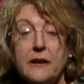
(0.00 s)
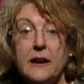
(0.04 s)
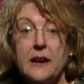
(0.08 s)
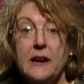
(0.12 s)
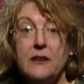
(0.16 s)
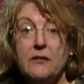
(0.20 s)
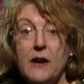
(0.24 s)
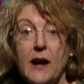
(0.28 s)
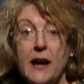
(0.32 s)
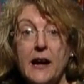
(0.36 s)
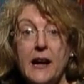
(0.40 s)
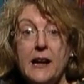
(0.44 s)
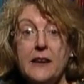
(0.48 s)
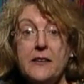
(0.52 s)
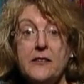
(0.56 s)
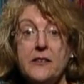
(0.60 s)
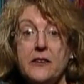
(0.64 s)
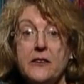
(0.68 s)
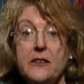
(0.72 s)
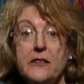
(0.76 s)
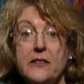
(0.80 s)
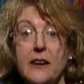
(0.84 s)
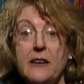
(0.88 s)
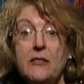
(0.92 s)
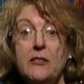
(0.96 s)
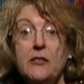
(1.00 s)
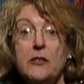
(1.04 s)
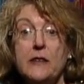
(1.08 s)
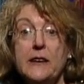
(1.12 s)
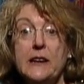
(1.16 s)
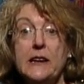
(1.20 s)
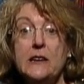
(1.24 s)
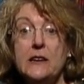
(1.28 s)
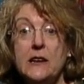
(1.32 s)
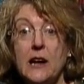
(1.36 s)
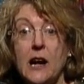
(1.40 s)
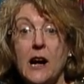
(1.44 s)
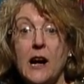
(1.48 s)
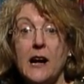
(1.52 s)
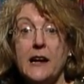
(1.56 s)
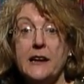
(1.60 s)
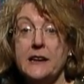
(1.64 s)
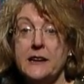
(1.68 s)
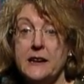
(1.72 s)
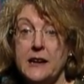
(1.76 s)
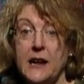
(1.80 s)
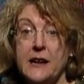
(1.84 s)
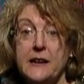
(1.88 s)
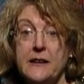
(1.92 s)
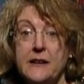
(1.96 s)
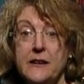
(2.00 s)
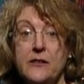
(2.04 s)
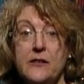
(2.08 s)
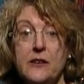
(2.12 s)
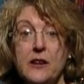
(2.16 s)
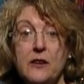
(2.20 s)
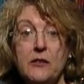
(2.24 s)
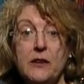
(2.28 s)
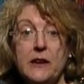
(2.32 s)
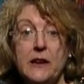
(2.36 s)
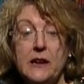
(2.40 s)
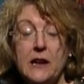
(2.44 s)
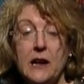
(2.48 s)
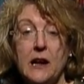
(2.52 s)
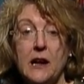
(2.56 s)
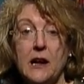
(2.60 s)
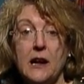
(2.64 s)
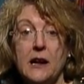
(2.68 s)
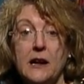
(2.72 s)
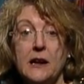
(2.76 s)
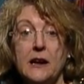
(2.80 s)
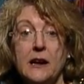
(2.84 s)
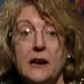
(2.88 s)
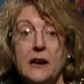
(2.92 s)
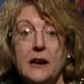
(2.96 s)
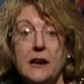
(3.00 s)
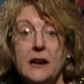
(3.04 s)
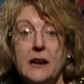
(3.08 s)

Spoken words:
if I had successfully died in 1979,